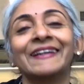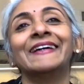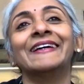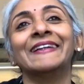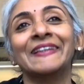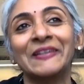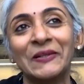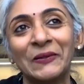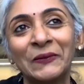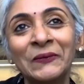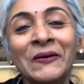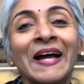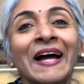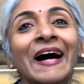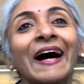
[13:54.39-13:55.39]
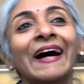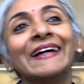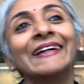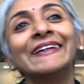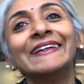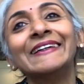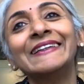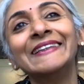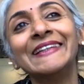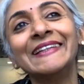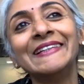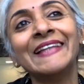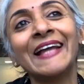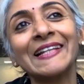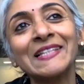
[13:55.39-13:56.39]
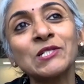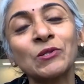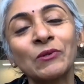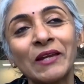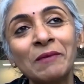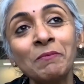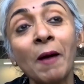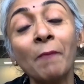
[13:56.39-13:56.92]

the that stream.